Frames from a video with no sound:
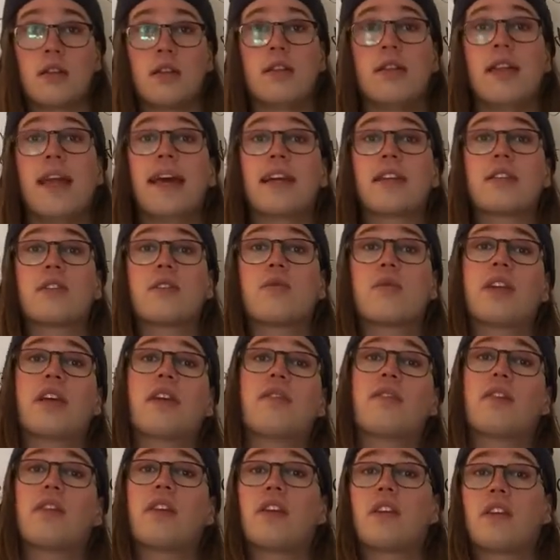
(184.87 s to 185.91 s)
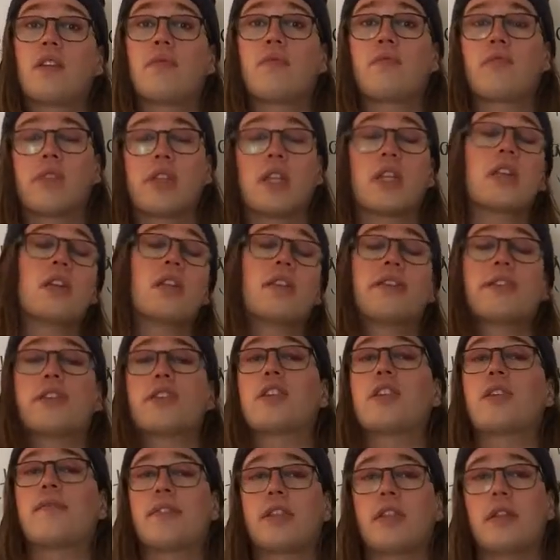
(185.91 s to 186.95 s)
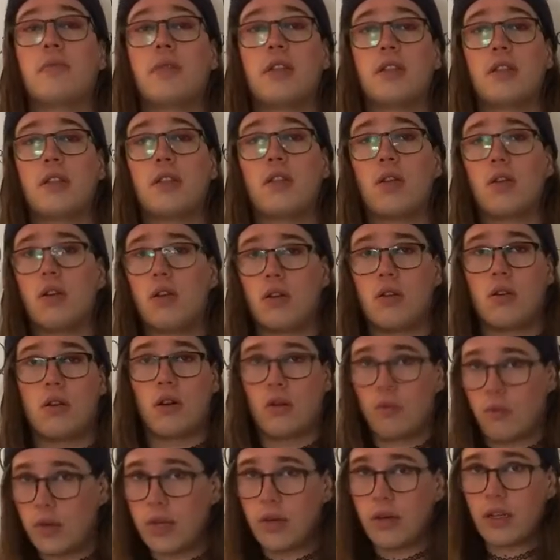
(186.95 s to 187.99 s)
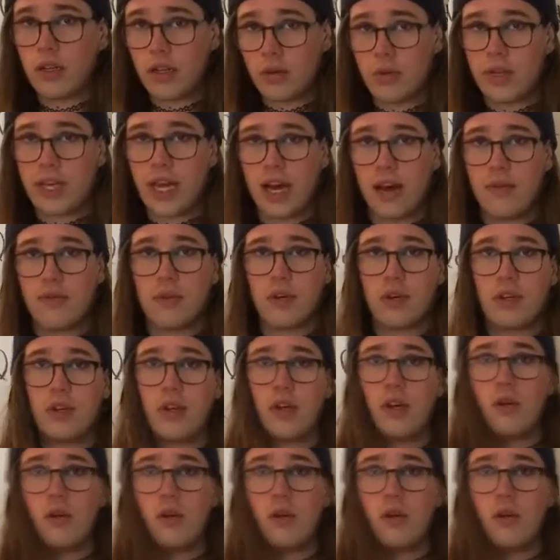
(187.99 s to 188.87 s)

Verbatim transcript: Next, we have a theorem for the condition of a limit, uh, or when can we have one?